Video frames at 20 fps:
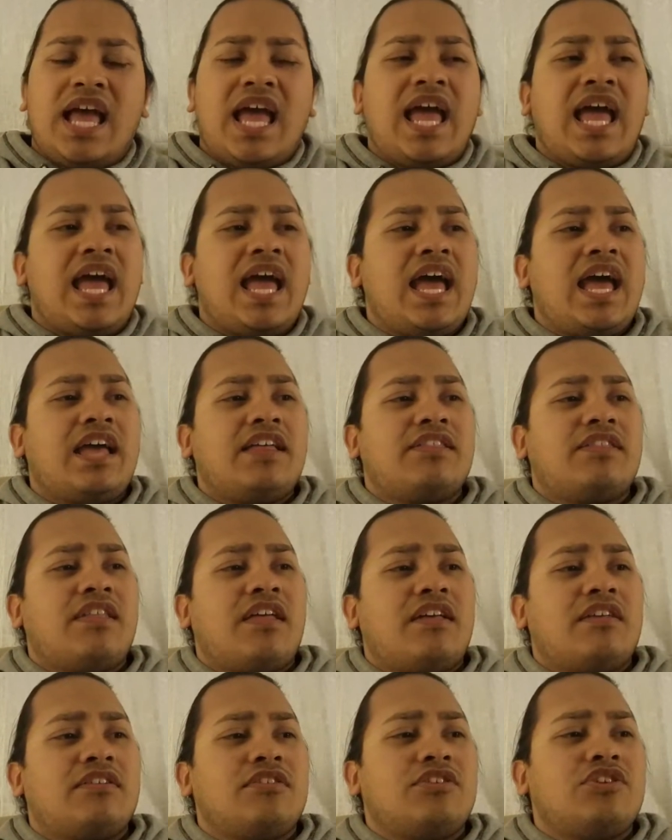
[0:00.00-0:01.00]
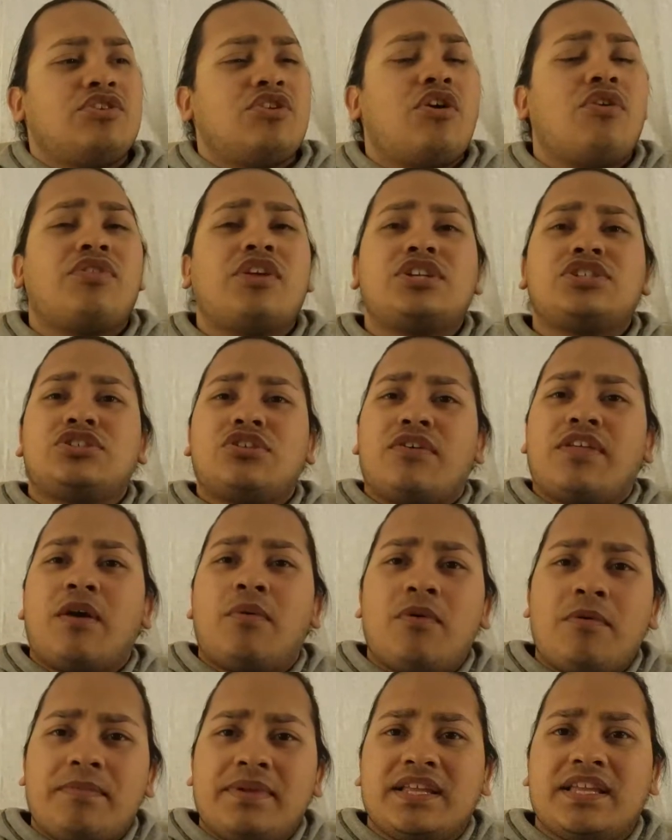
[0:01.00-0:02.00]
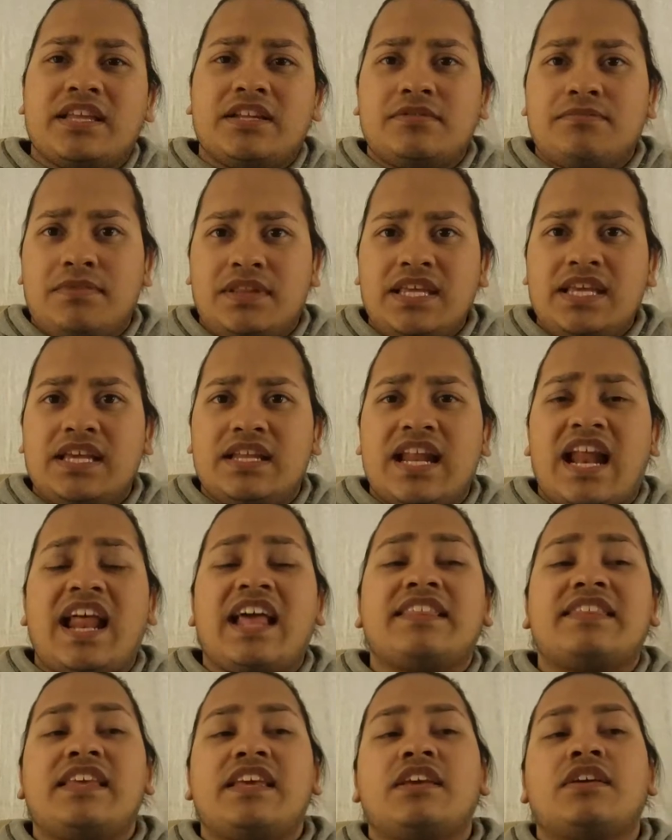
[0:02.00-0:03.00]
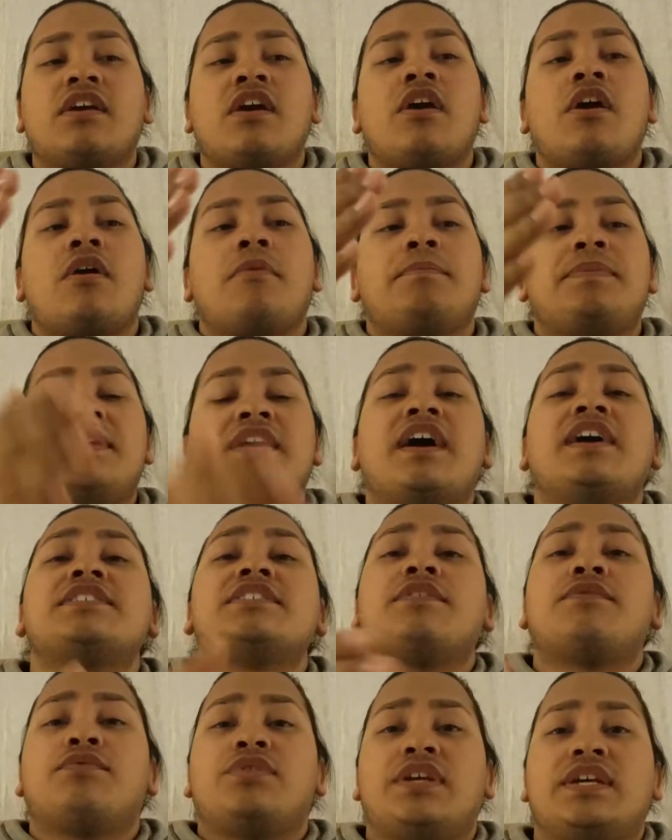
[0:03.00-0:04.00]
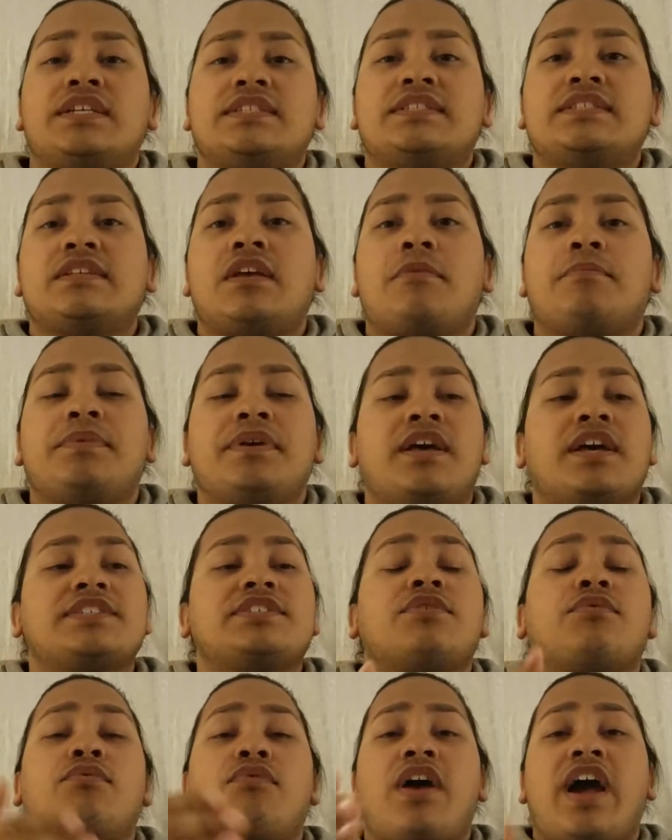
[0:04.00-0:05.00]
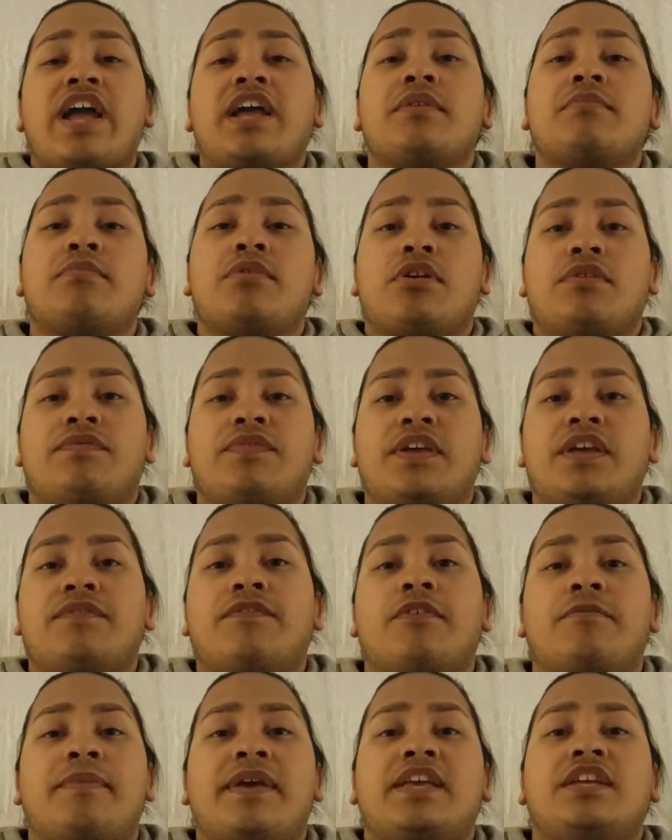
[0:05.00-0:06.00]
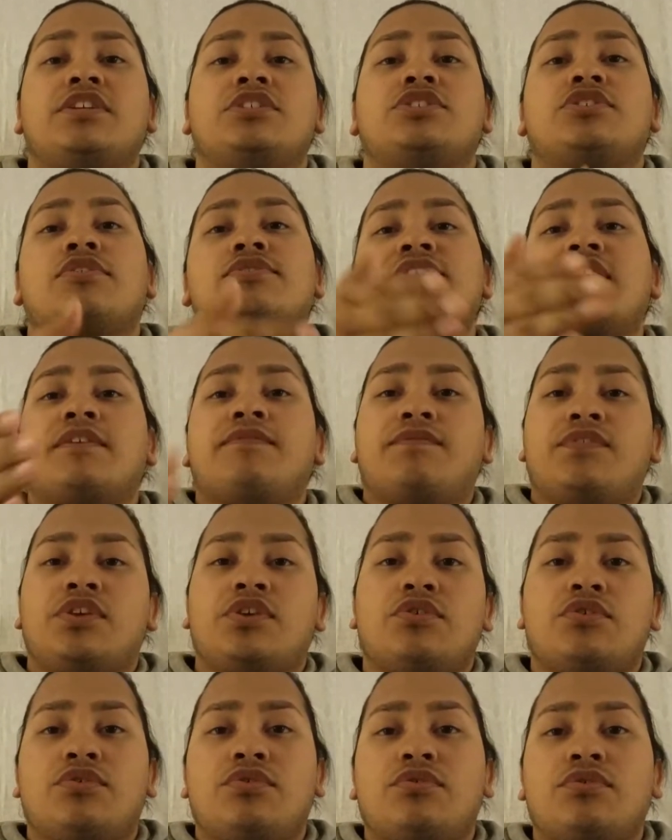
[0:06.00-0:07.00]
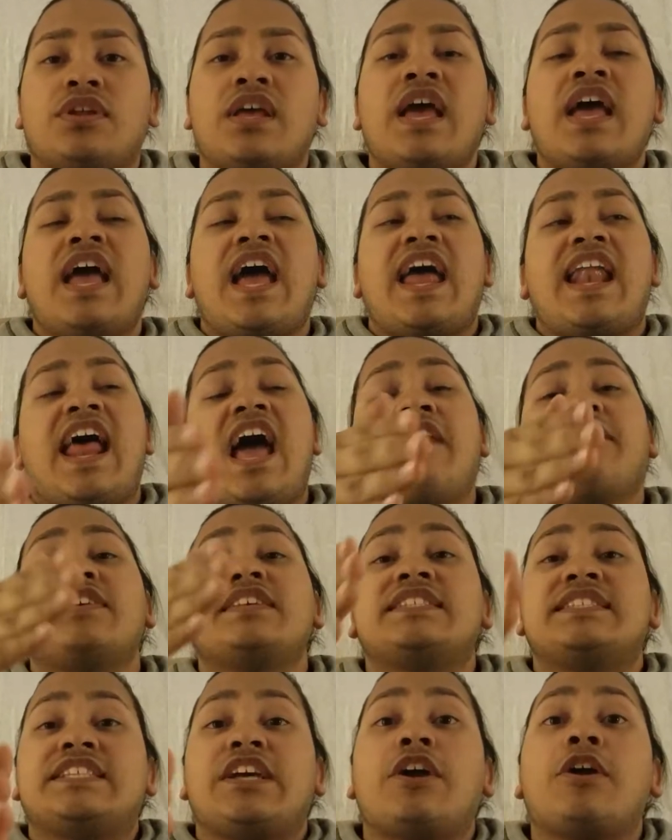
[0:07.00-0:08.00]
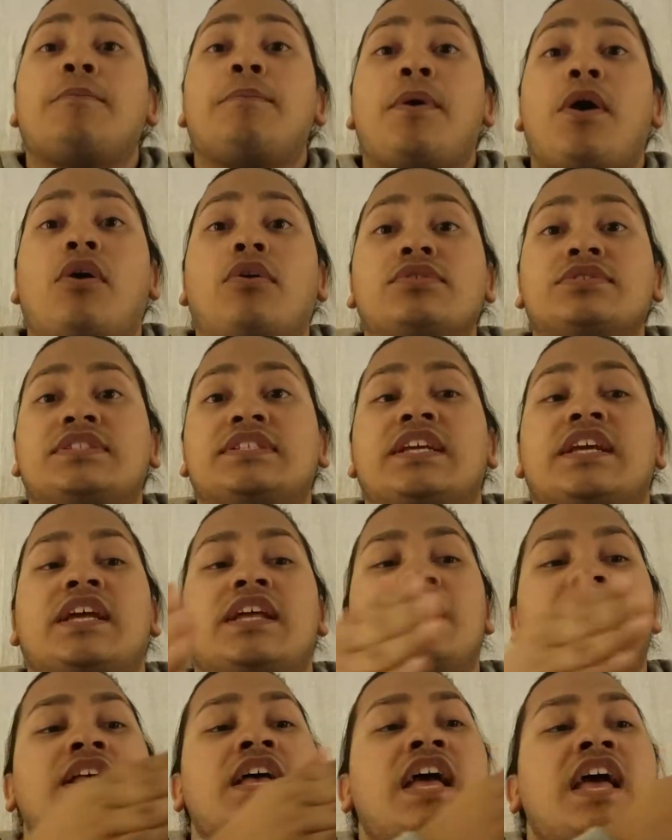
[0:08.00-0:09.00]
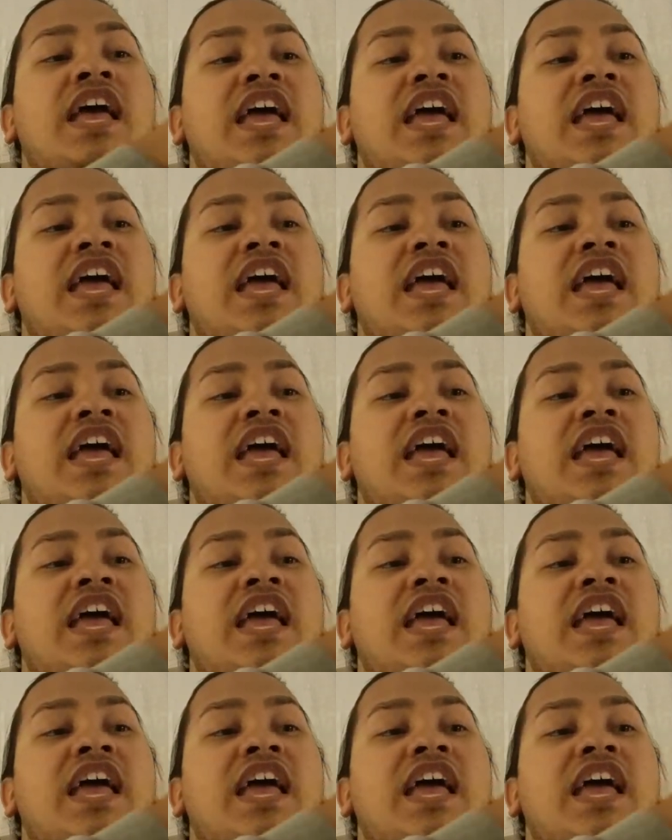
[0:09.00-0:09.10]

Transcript: And, you know, they show that women can lead. And I think because of Reese, because of Ryan Murphy for making shows like Feud, and having Sarah Paulson